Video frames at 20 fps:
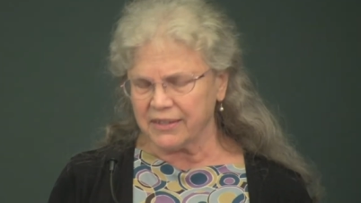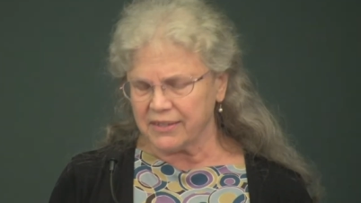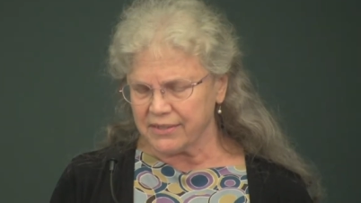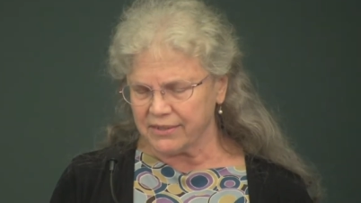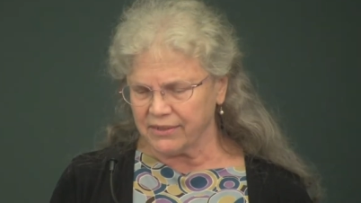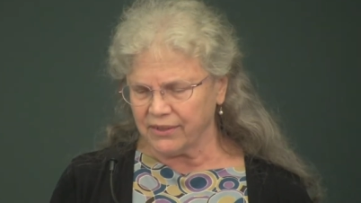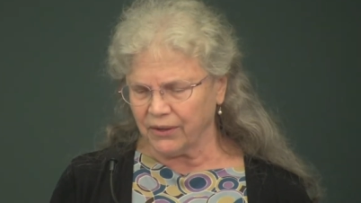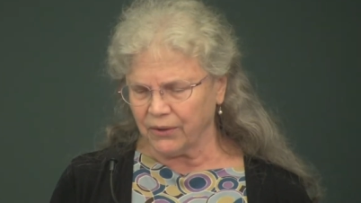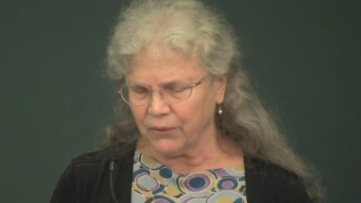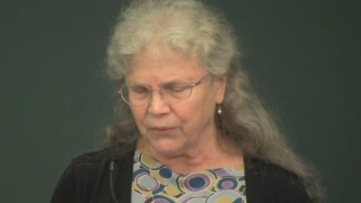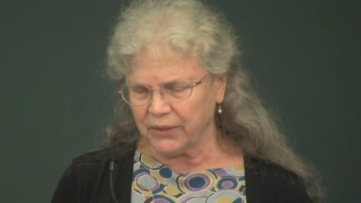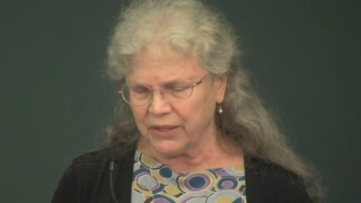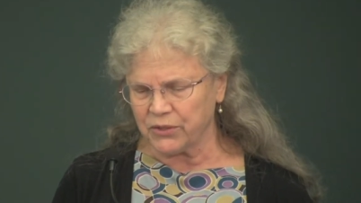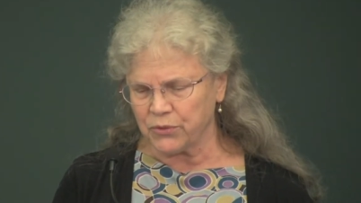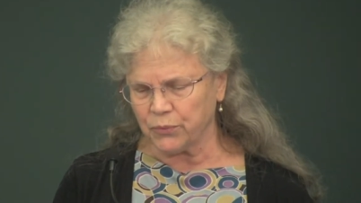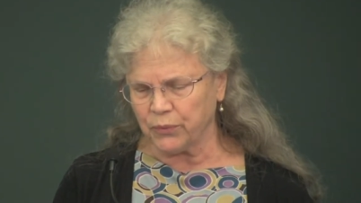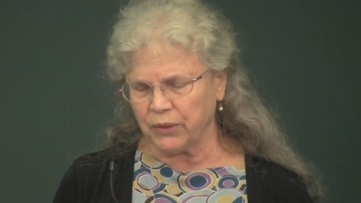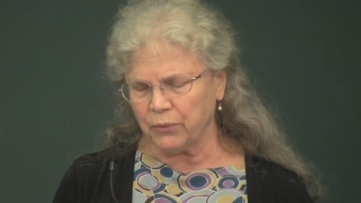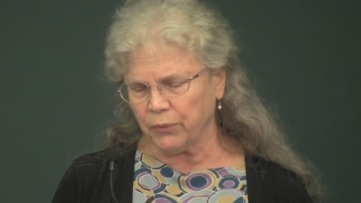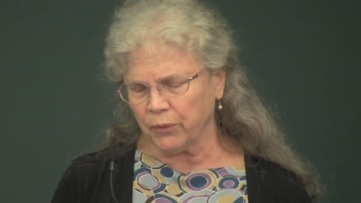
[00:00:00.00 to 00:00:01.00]
this, though,
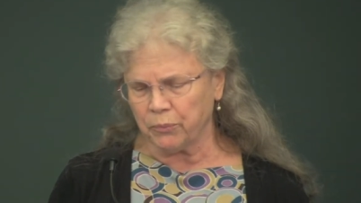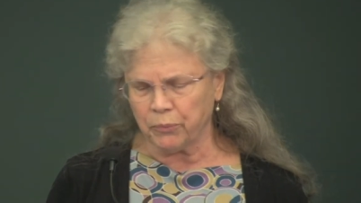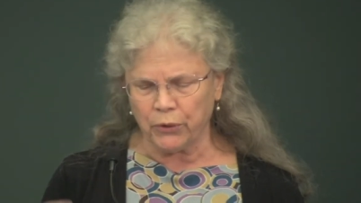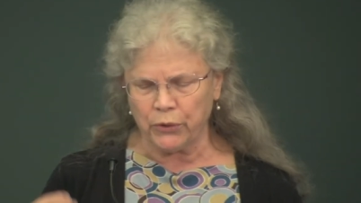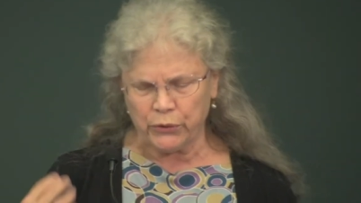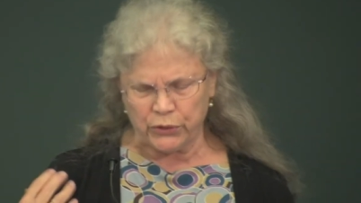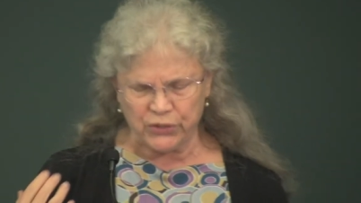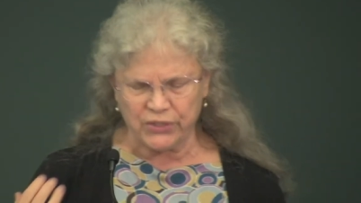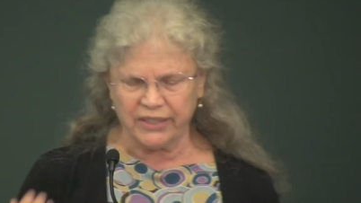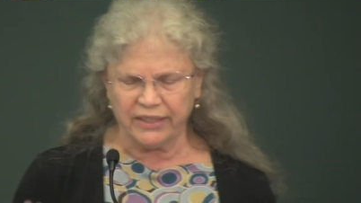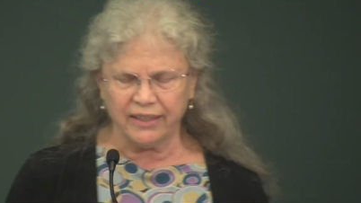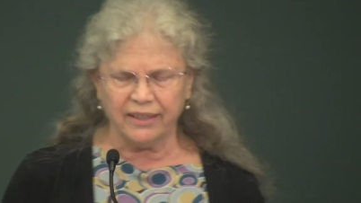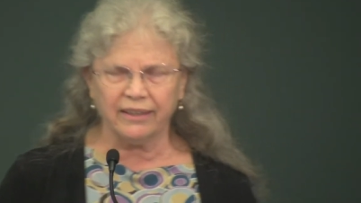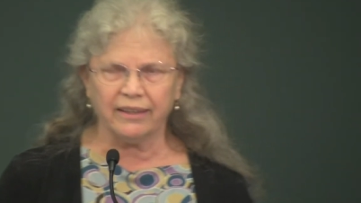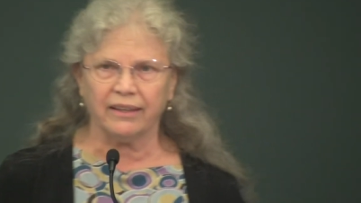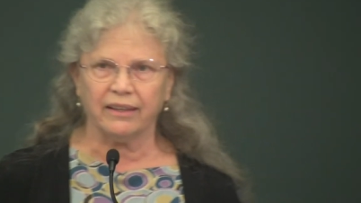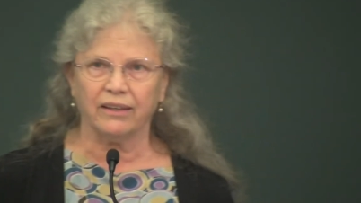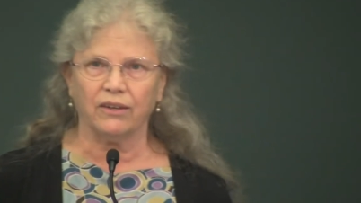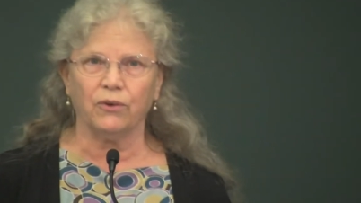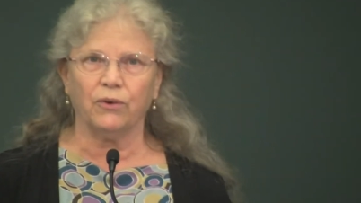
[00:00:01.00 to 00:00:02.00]
is we were
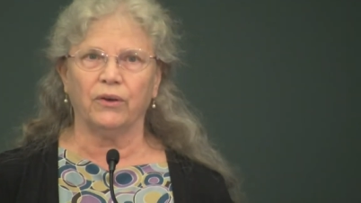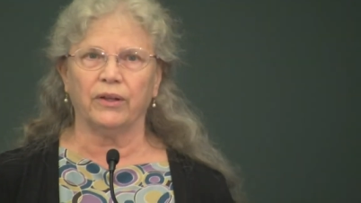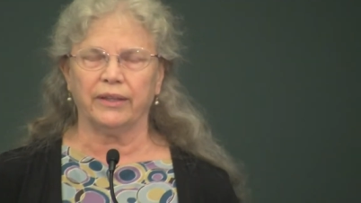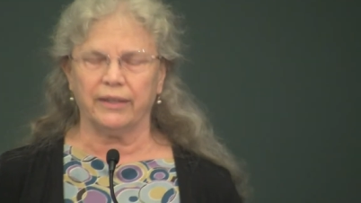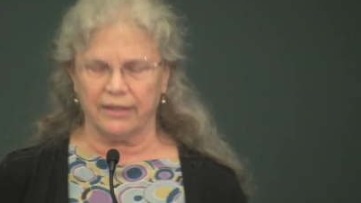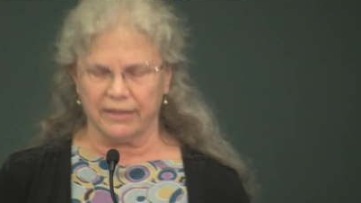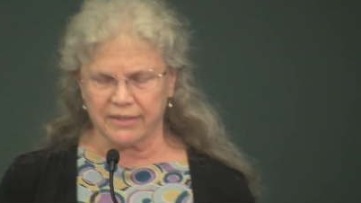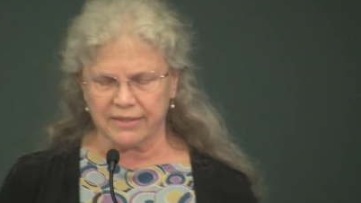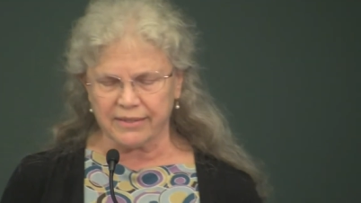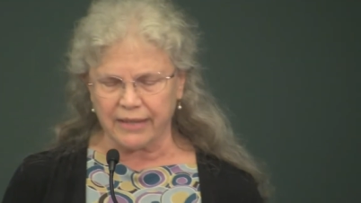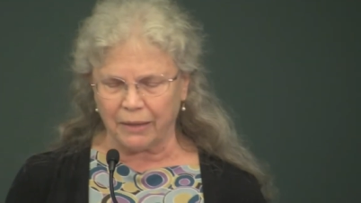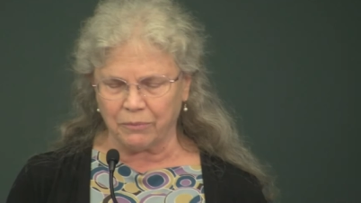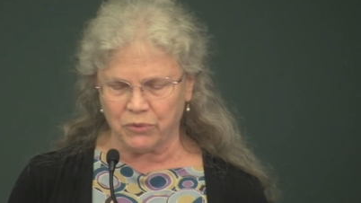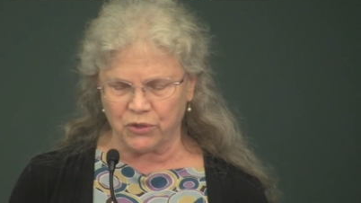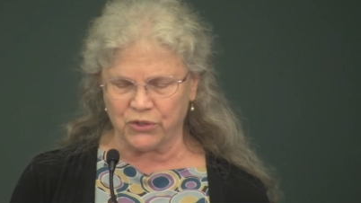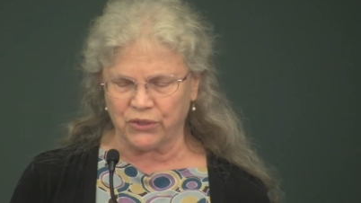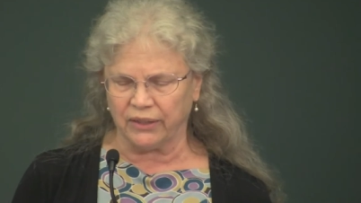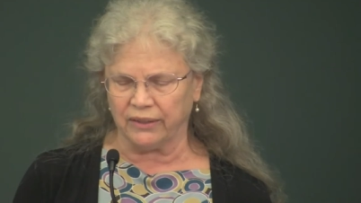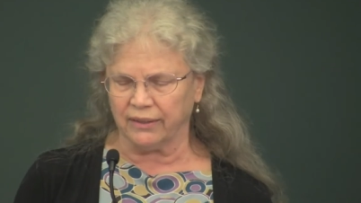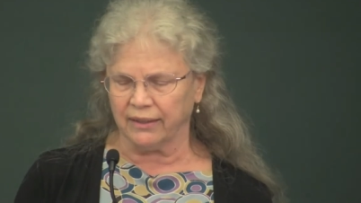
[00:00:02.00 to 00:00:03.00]
proceeding on the
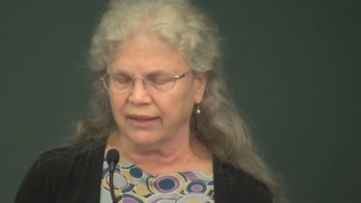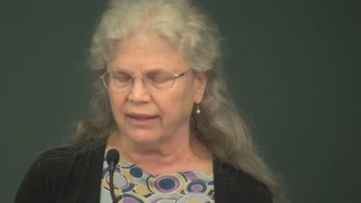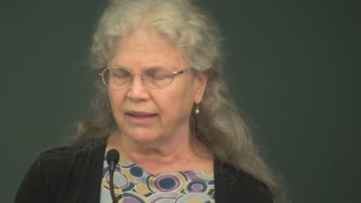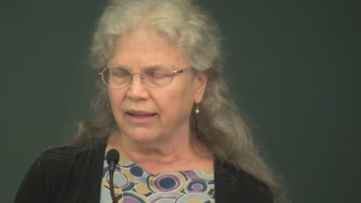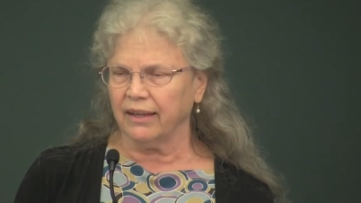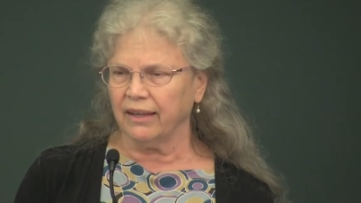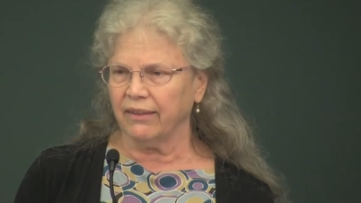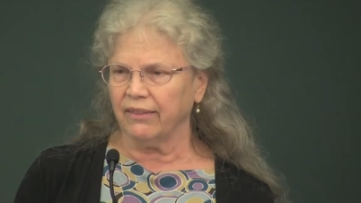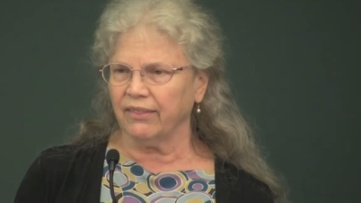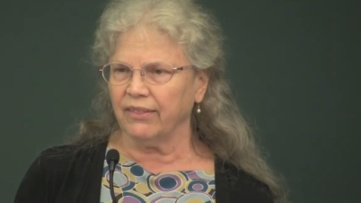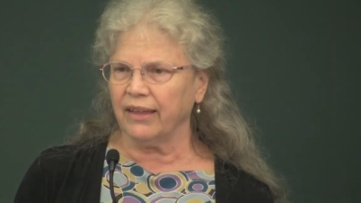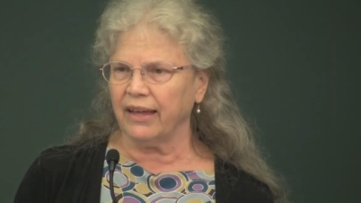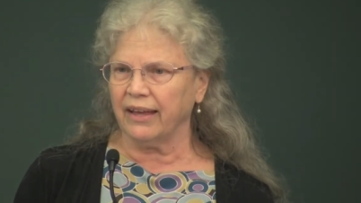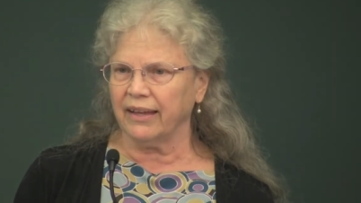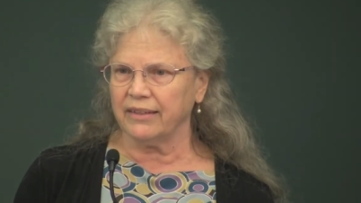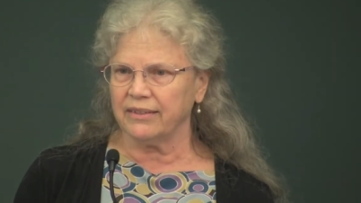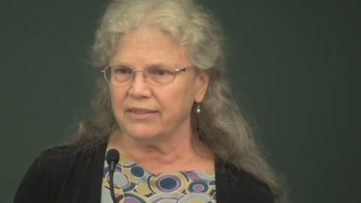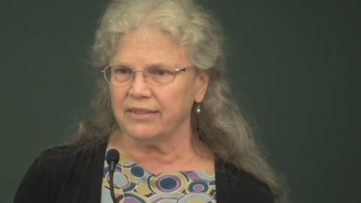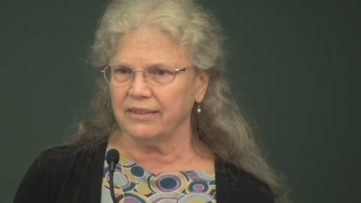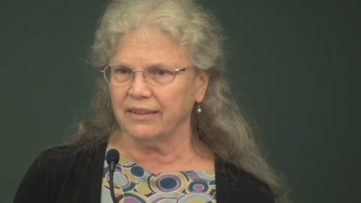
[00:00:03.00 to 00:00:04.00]
assumption
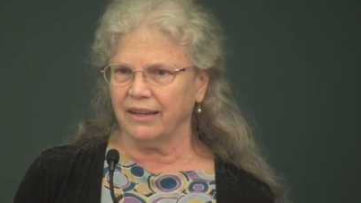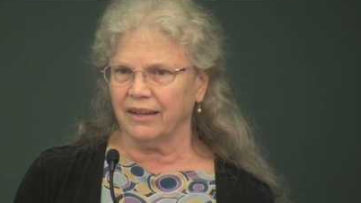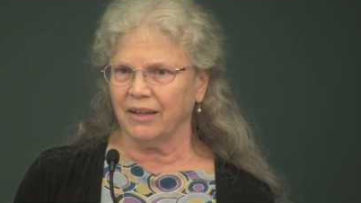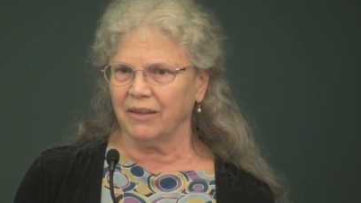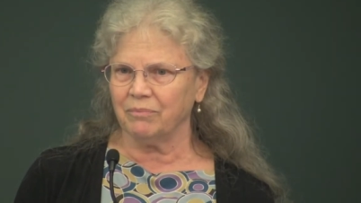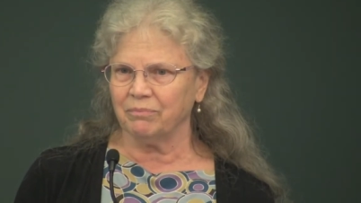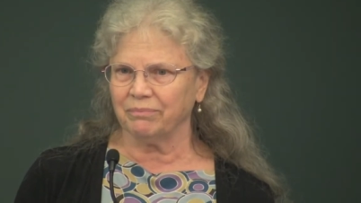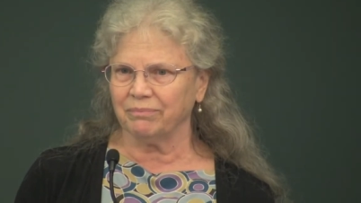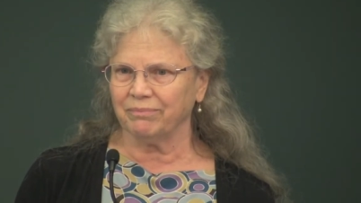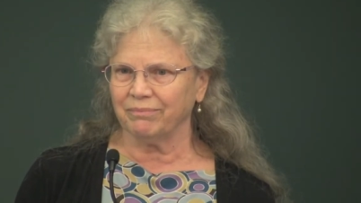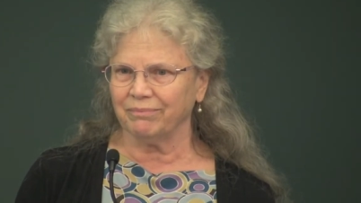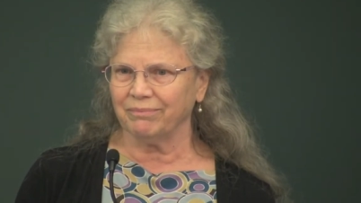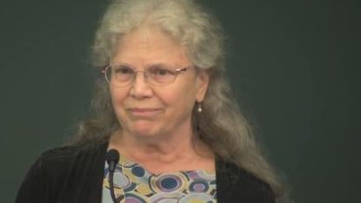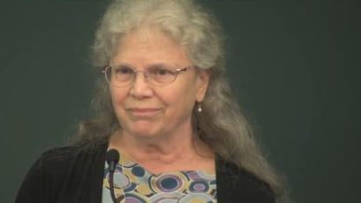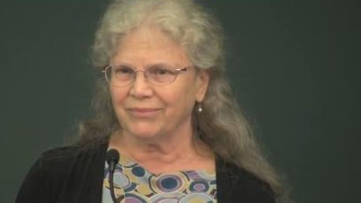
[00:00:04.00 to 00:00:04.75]
that um,